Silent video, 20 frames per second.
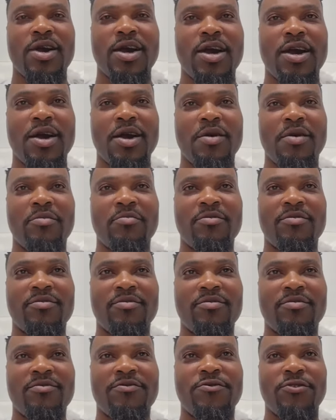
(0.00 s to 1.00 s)

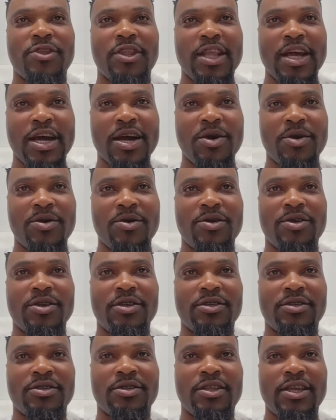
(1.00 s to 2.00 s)
Um, for now,
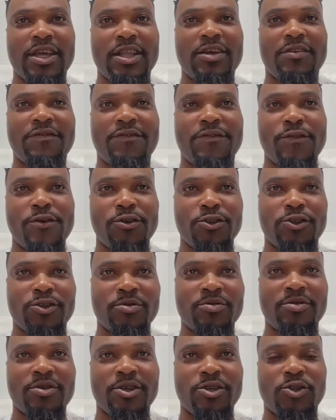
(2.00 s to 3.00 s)
it's third and fourth,
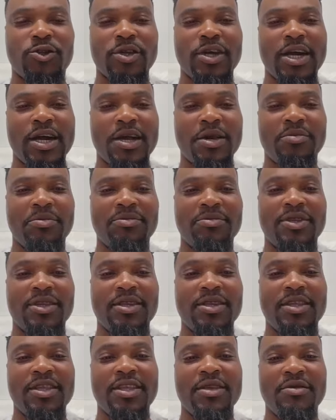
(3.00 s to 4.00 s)
but um,
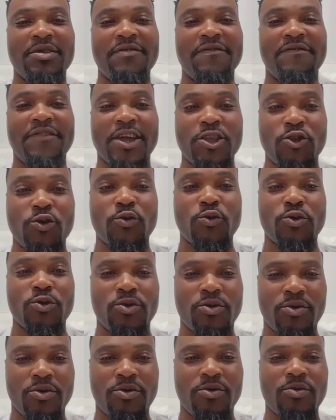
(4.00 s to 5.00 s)
the, the venue
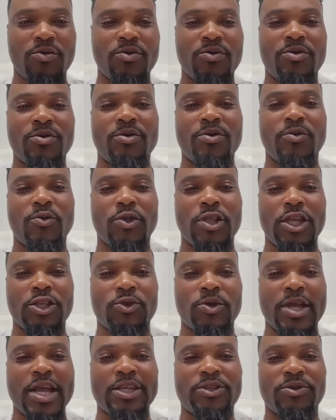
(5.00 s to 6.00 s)
will, will let
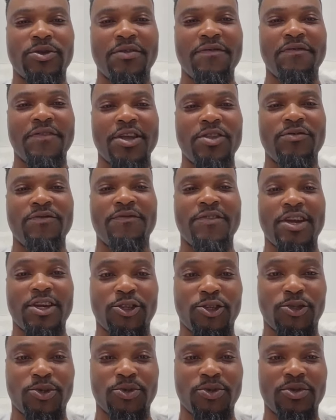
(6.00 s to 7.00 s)
you guys know the venue
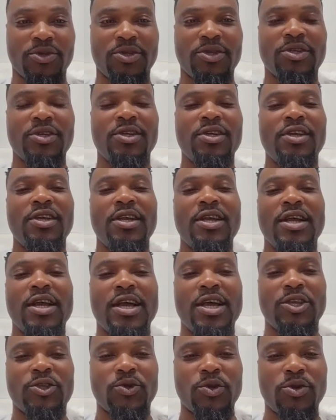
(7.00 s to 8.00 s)
very soon
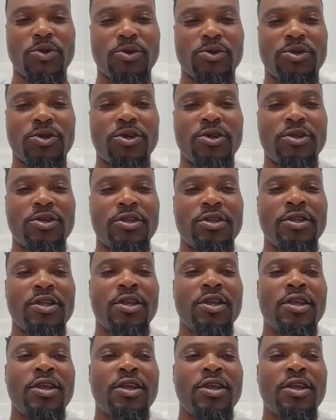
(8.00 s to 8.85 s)
as it goes on.